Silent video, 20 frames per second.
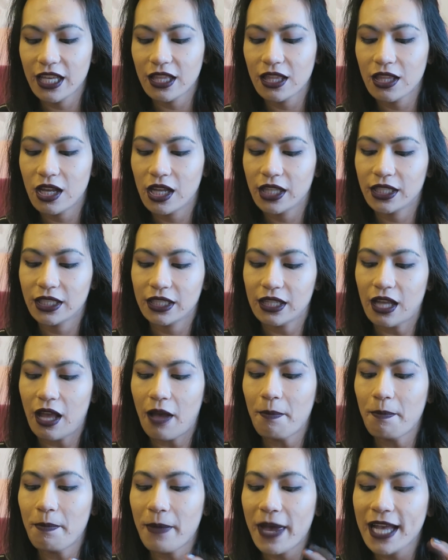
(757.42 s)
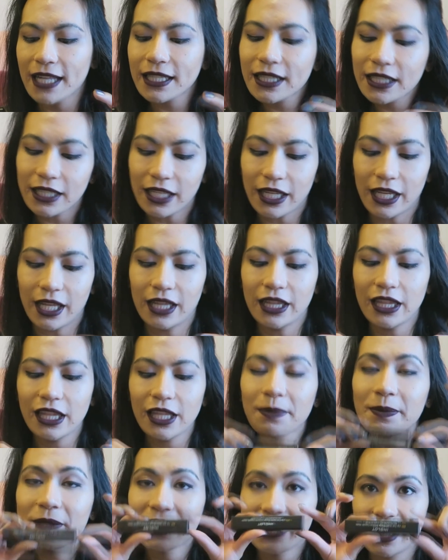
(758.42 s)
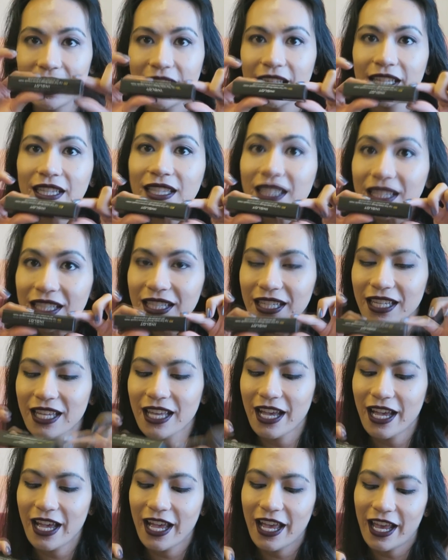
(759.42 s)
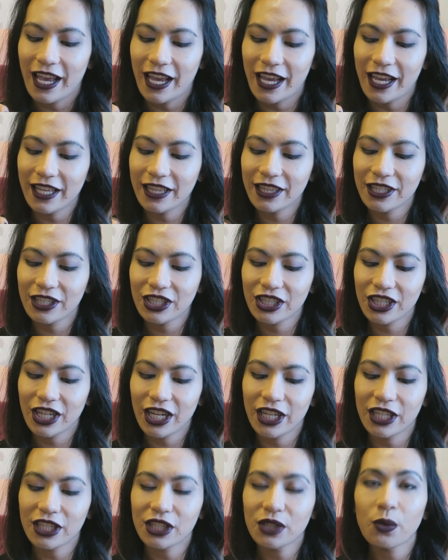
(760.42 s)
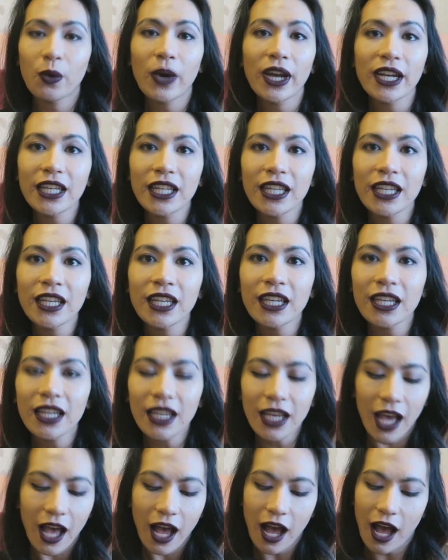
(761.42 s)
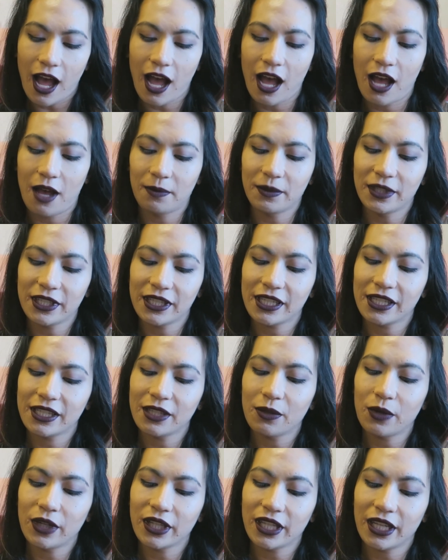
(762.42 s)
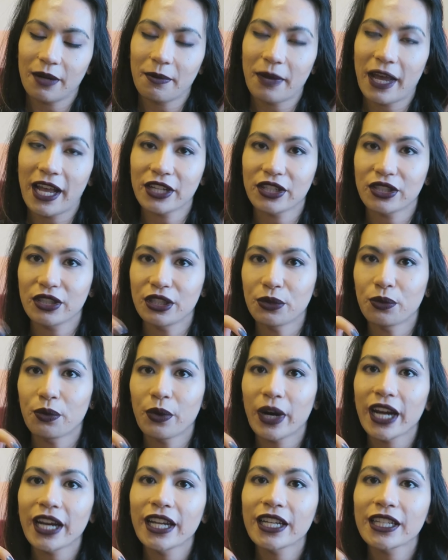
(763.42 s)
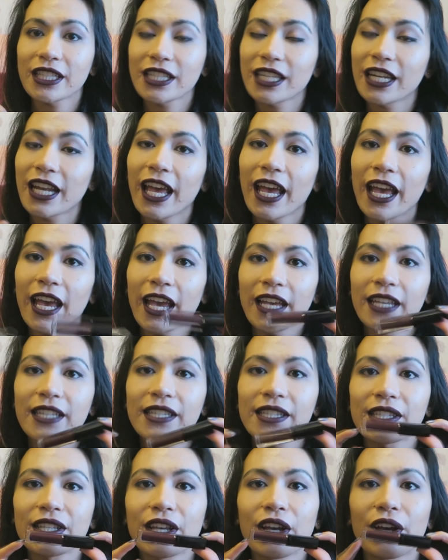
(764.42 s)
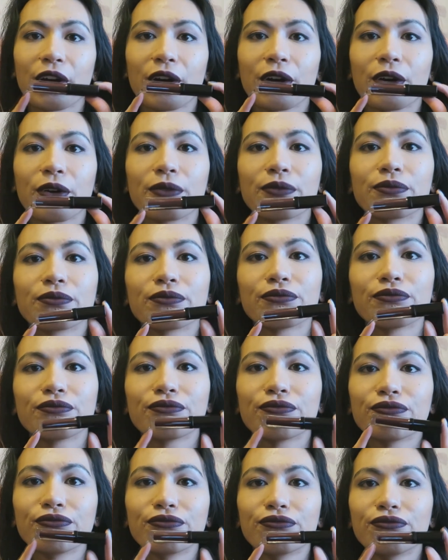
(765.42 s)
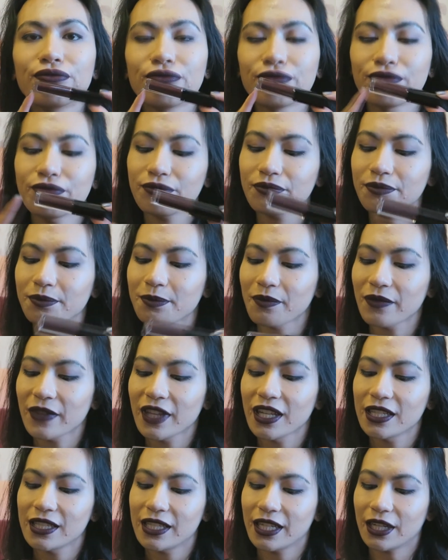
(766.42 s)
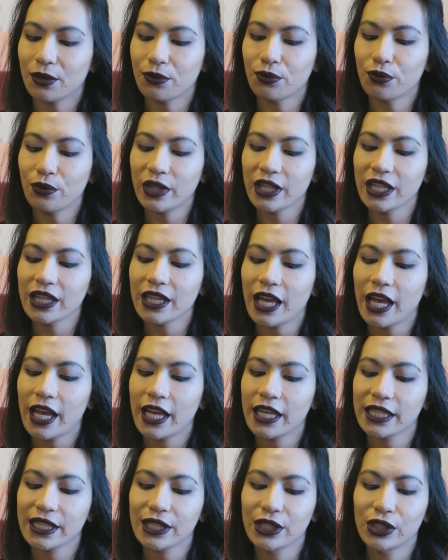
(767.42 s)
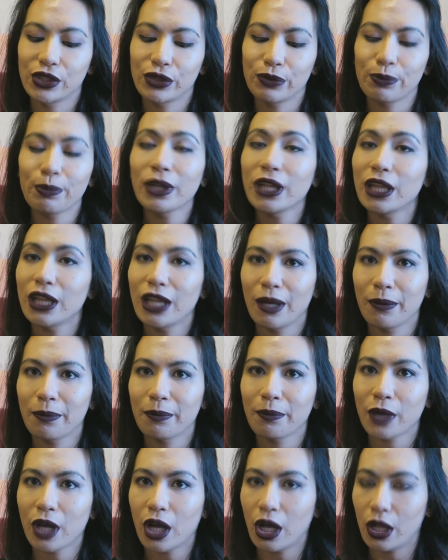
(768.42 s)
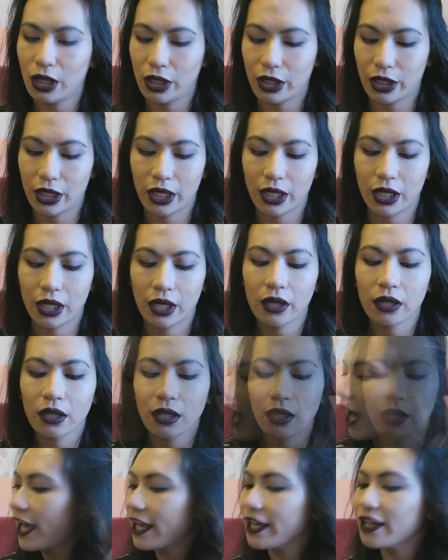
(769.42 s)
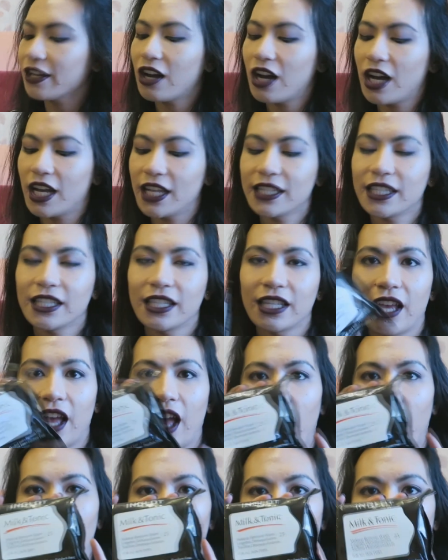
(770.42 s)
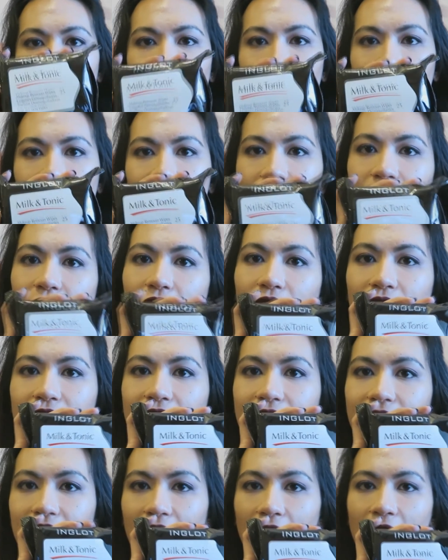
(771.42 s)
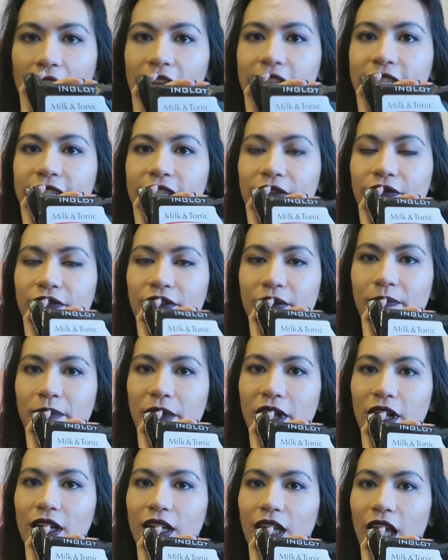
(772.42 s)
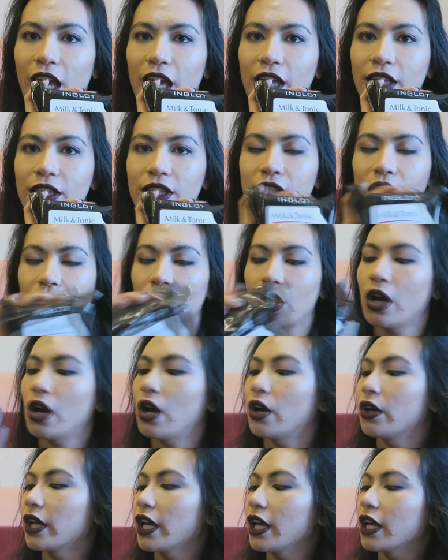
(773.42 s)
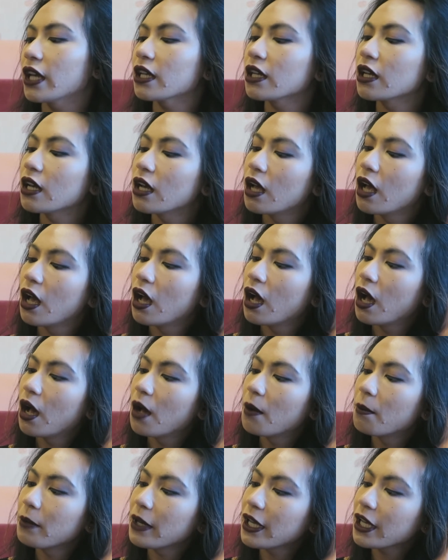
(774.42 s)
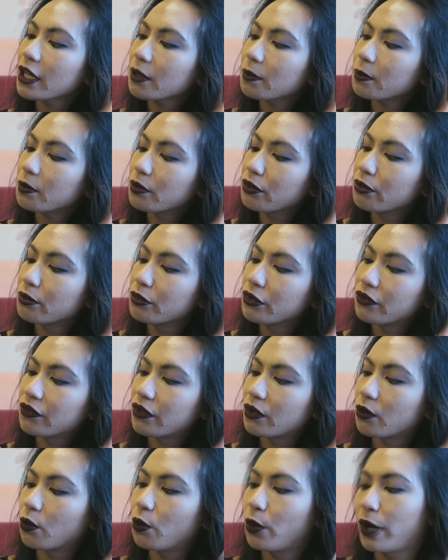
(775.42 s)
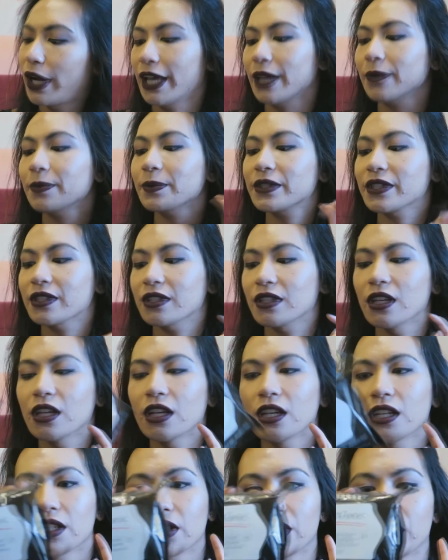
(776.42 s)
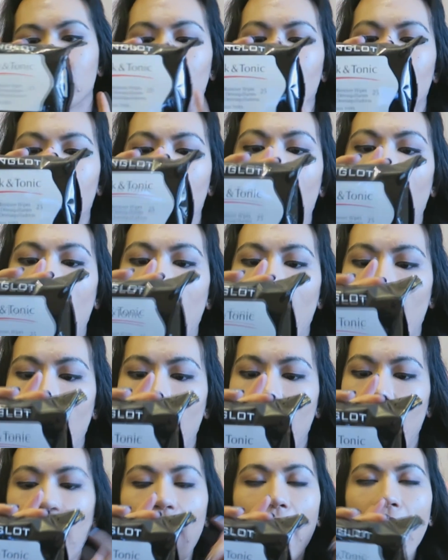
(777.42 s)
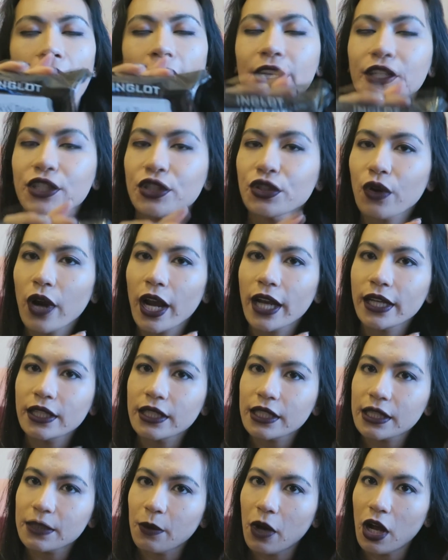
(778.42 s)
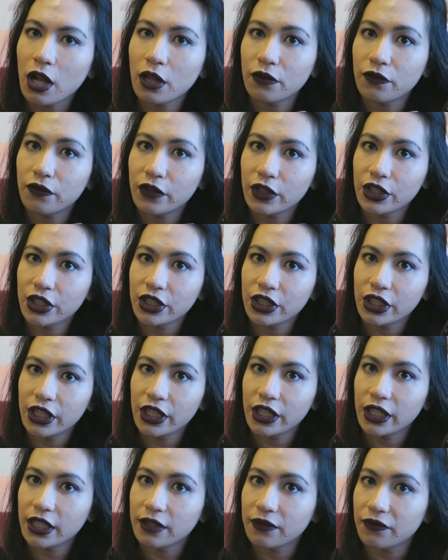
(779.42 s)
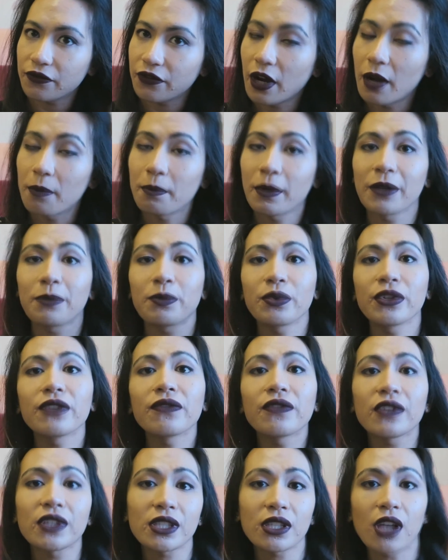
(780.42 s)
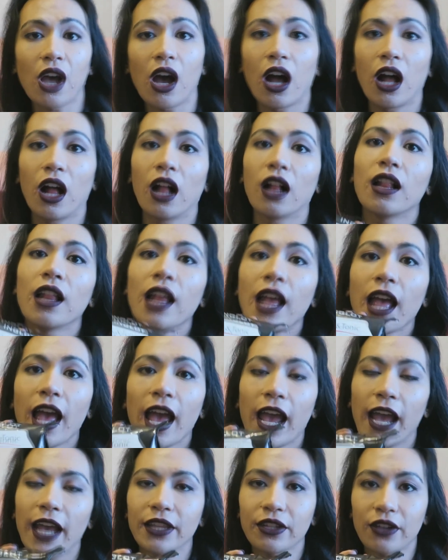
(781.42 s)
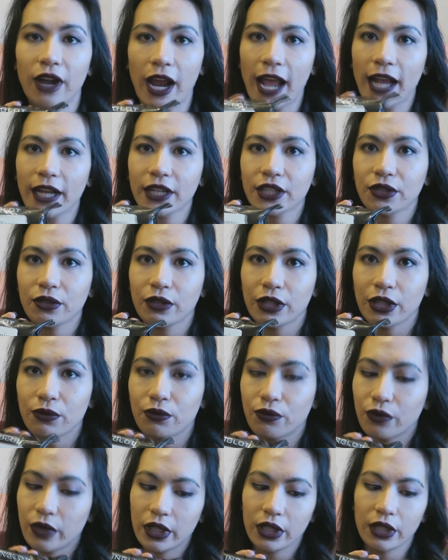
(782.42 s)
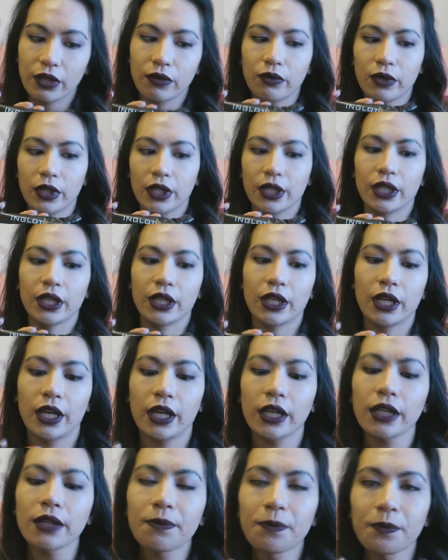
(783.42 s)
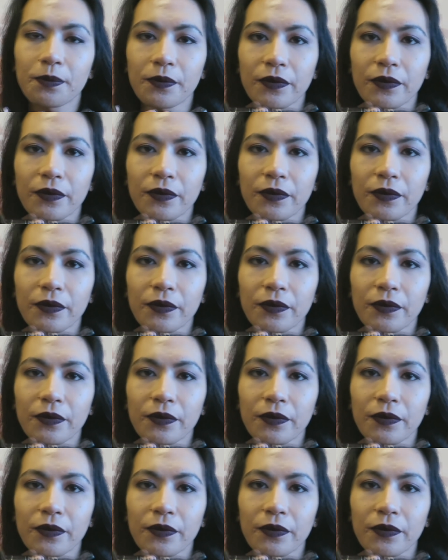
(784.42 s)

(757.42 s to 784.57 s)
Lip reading: Inglot Matte Lip Tint in the shade 20. This is the one that I'm actually wearing today. So, it's like a really nice plum color. I got a bigger size of the Milk and Tonic makeup remover wipes. So I tried the smaller version from my previous haul and they're actually really good.